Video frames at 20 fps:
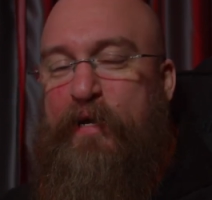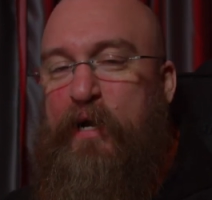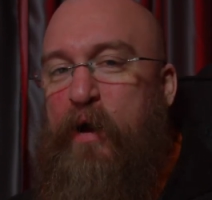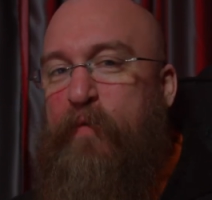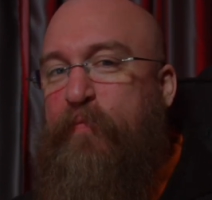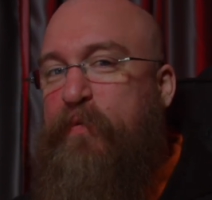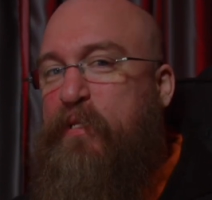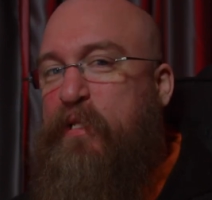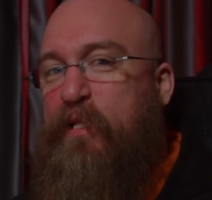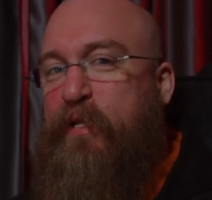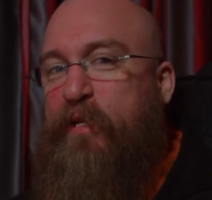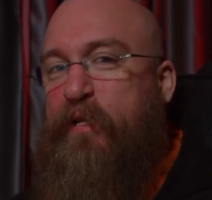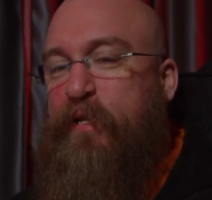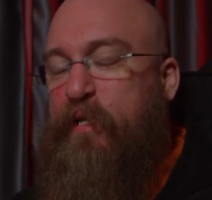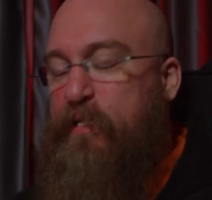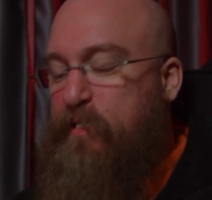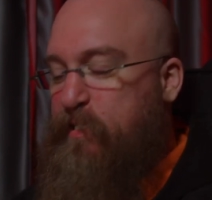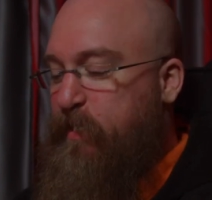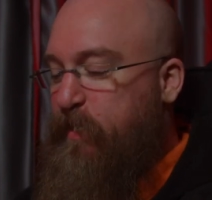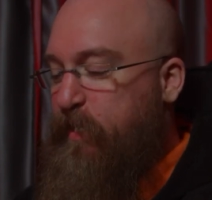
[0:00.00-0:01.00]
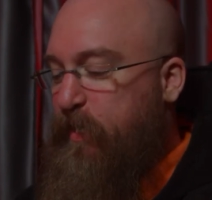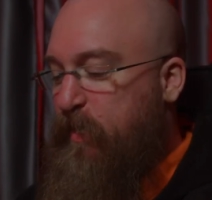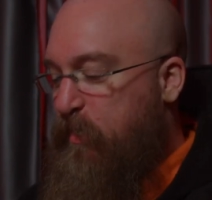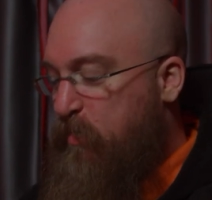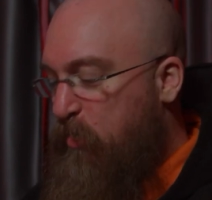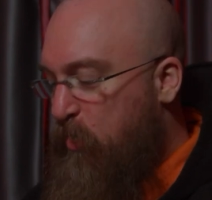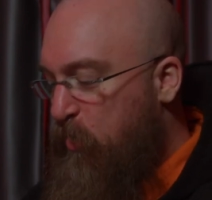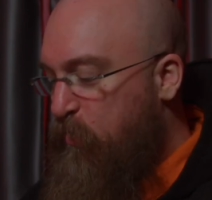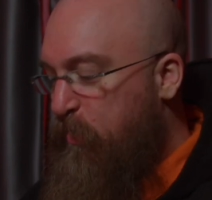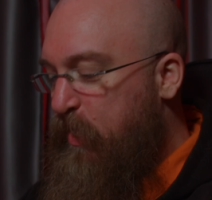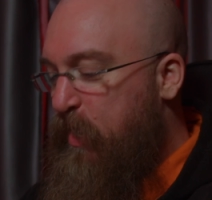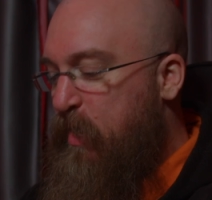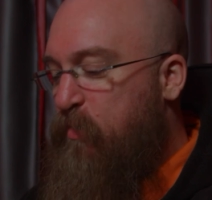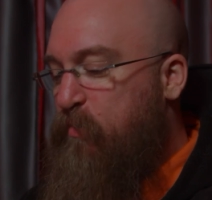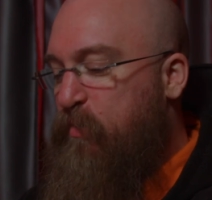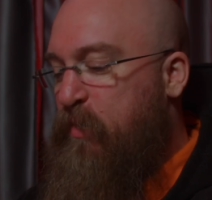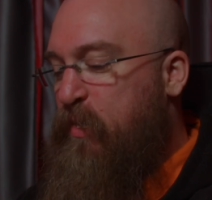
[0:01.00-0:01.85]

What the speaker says: Obviously, it's getting cold out.